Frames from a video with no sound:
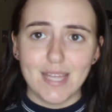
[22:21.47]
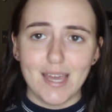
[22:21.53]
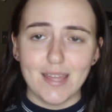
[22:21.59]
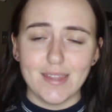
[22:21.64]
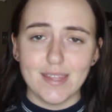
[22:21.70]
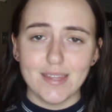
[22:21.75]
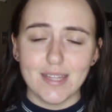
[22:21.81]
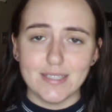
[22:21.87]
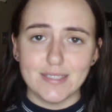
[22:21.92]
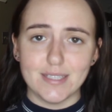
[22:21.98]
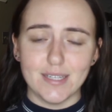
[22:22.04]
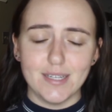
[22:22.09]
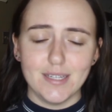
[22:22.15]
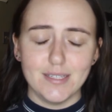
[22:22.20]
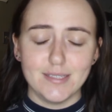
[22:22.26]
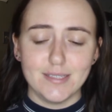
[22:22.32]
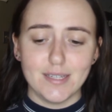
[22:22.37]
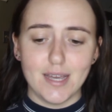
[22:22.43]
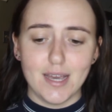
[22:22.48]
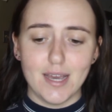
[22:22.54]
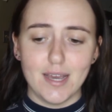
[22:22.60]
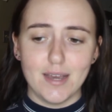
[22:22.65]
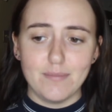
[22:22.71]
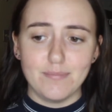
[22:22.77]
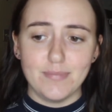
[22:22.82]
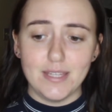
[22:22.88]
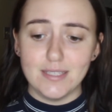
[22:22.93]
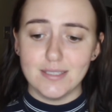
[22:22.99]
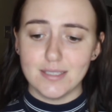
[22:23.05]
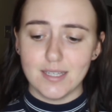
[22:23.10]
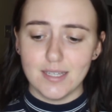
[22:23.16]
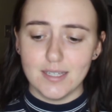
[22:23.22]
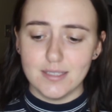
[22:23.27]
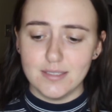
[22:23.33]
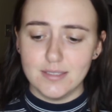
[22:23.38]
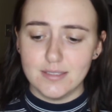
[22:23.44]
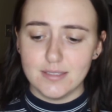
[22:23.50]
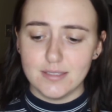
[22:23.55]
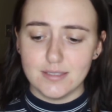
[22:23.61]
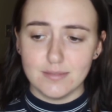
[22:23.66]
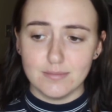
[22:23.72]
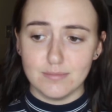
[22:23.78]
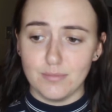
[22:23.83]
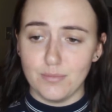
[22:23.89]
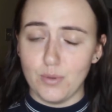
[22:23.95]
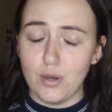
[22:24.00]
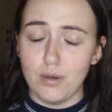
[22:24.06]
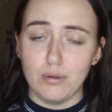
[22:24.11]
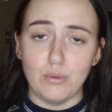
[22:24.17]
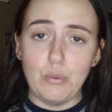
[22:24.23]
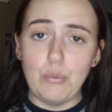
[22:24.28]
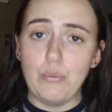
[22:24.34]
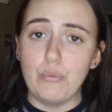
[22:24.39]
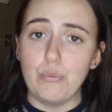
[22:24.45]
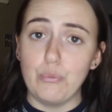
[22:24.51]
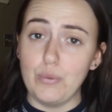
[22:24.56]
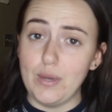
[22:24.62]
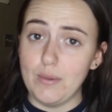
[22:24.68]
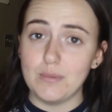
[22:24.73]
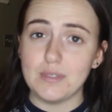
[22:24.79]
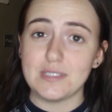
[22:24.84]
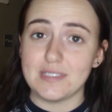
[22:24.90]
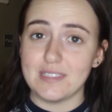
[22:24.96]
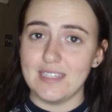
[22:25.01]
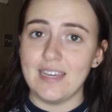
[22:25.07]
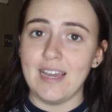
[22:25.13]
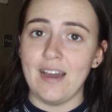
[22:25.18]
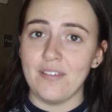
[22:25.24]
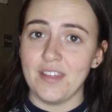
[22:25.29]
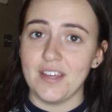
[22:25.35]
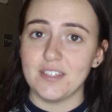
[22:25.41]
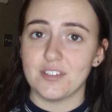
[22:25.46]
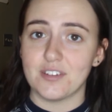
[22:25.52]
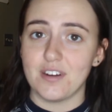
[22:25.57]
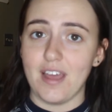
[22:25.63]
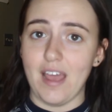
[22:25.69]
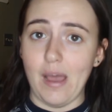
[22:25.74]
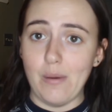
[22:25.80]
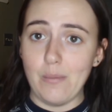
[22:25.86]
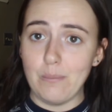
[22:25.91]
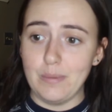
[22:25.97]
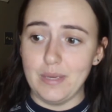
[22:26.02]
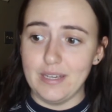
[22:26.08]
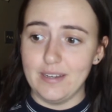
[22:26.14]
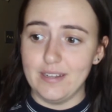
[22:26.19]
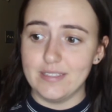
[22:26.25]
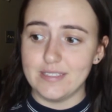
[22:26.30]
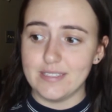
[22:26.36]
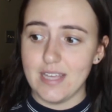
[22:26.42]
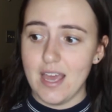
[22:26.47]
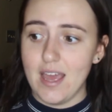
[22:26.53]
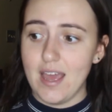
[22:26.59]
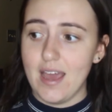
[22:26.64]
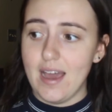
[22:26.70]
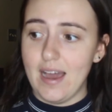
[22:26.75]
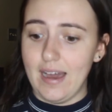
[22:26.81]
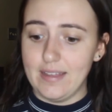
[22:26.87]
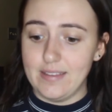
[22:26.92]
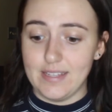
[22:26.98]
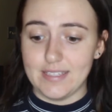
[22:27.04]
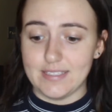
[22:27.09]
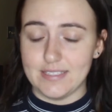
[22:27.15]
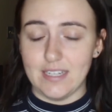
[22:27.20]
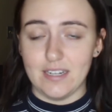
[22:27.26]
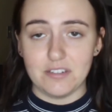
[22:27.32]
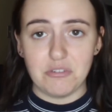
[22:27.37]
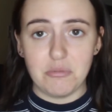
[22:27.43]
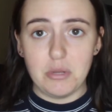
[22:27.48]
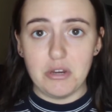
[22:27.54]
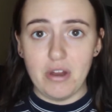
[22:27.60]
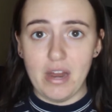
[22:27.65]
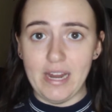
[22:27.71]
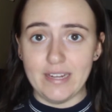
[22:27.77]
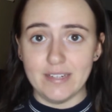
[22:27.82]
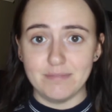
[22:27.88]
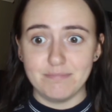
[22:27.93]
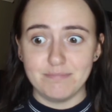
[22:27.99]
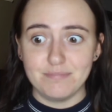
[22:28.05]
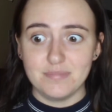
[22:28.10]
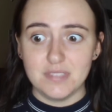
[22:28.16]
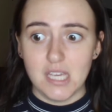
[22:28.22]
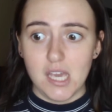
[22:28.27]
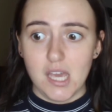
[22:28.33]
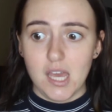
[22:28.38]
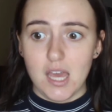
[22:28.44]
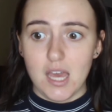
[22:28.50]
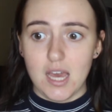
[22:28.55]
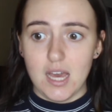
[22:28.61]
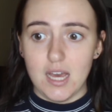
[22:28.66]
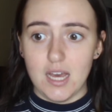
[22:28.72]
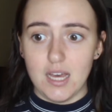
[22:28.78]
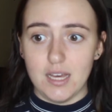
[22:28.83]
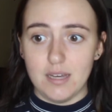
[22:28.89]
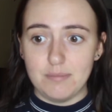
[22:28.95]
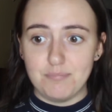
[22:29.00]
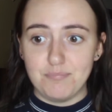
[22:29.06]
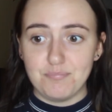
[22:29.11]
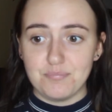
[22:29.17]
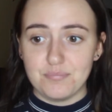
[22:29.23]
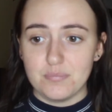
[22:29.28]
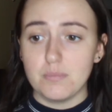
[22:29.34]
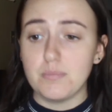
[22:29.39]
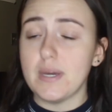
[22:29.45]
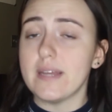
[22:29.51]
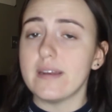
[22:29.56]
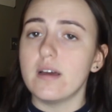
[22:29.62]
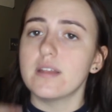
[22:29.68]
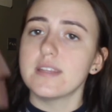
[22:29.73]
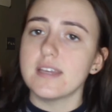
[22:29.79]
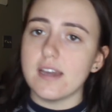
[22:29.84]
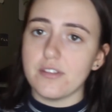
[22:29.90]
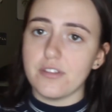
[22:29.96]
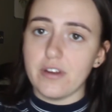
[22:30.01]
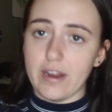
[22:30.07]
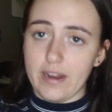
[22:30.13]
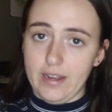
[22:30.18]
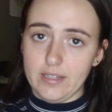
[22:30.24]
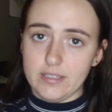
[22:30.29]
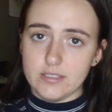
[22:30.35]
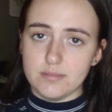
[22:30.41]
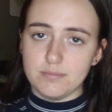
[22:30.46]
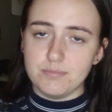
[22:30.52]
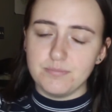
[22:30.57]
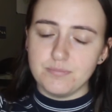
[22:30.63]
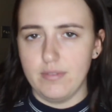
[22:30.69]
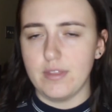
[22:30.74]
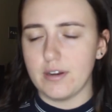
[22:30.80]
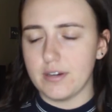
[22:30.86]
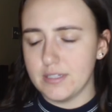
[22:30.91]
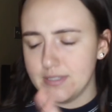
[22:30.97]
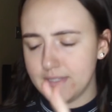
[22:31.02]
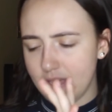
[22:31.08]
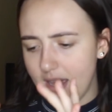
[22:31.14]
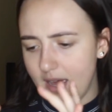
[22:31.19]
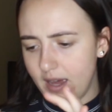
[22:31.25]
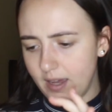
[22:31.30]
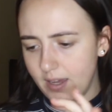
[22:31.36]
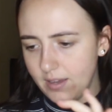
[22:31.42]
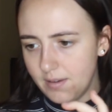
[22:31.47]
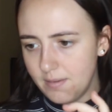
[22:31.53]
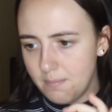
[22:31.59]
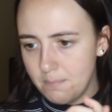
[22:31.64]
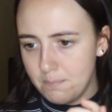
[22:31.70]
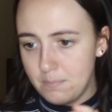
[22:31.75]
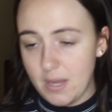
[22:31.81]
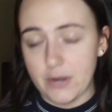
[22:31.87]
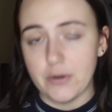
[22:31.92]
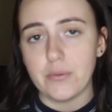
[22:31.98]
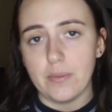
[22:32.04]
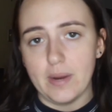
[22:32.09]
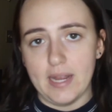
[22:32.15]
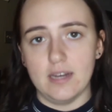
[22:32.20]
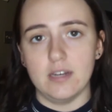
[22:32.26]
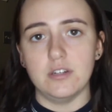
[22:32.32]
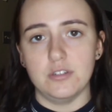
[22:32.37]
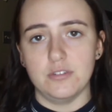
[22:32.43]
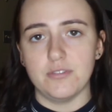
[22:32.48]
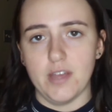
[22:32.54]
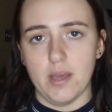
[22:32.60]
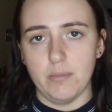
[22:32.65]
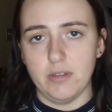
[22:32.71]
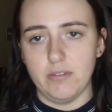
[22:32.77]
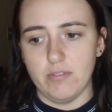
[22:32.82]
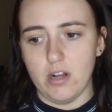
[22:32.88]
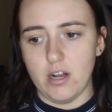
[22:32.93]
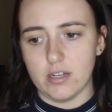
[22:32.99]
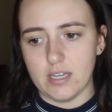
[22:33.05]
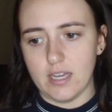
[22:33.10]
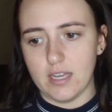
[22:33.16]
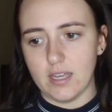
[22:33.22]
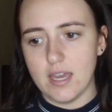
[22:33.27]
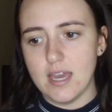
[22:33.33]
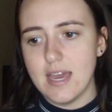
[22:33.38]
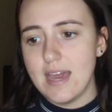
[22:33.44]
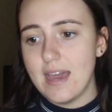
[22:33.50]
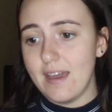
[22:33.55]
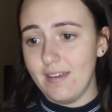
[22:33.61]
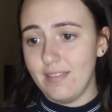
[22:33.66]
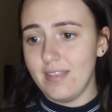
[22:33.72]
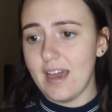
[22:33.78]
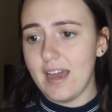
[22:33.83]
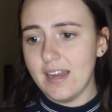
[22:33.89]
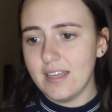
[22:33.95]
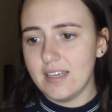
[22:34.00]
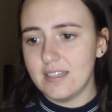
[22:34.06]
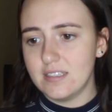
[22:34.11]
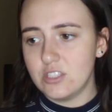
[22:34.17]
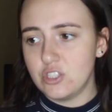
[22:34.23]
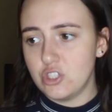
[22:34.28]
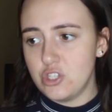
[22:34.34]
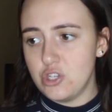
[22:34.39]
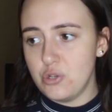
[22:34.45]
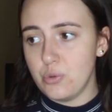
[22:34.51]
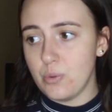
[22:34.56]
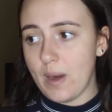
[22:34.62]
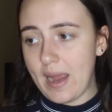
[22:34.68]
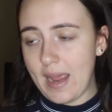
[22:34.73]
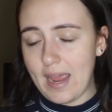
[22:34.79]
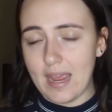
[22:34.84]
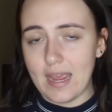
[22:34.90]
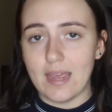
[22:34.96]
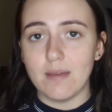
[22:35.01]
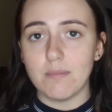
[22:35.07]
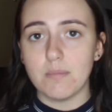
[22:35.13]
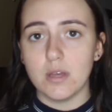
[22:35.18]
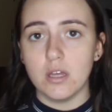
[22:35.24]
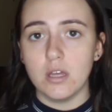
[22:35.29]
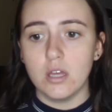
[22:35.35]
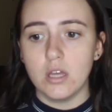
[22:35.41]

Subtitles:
I think that's it. These kids, well, we will see how they turn out, because I think it's not going to be great. But on the other hand, there is a better way to do family vlogging, and that is to aim